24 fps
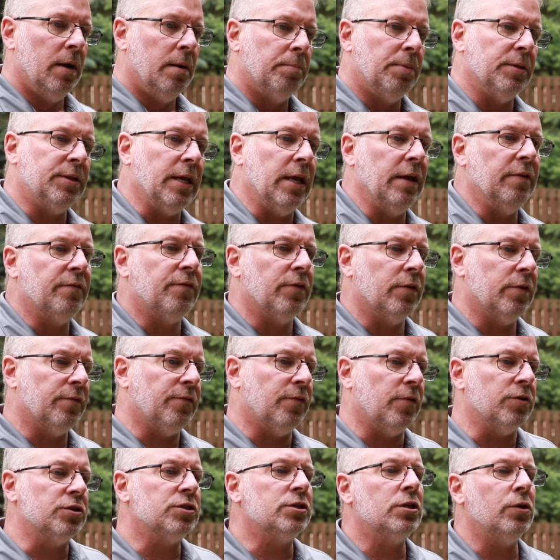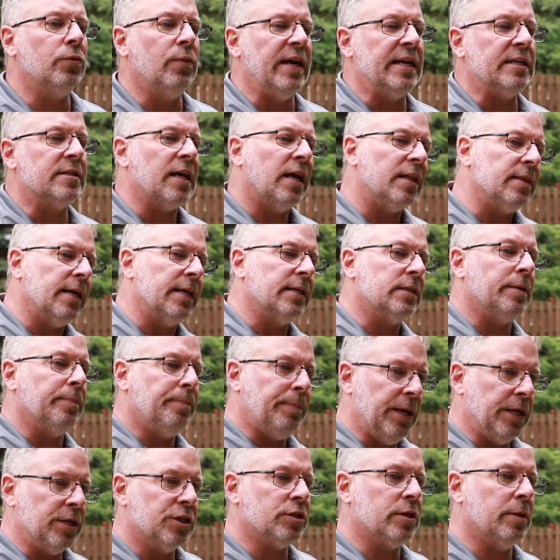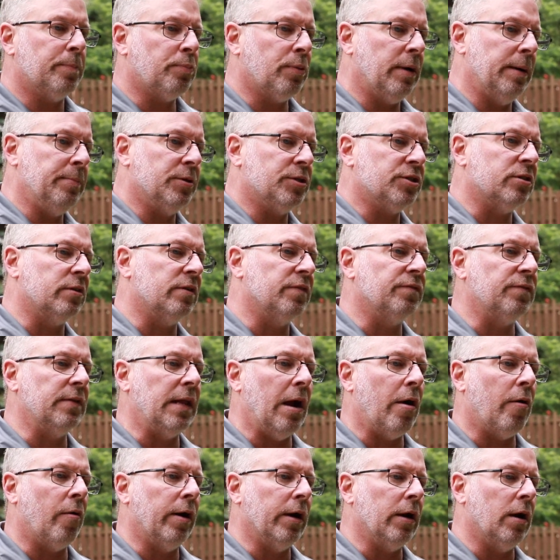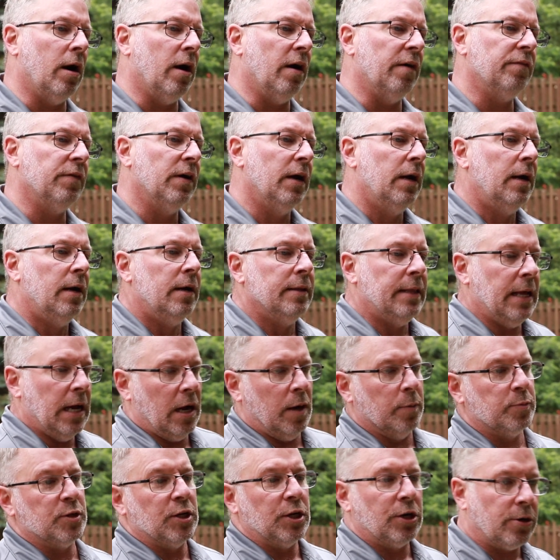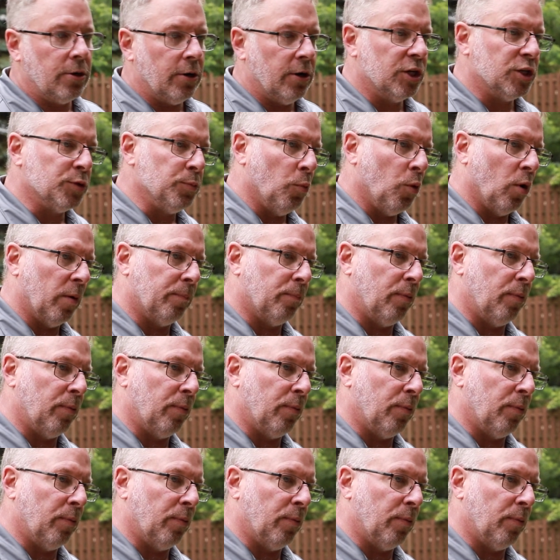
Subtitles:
But then for the first 2 weeks, I like to pinch the premature flowering off. That helps encourage more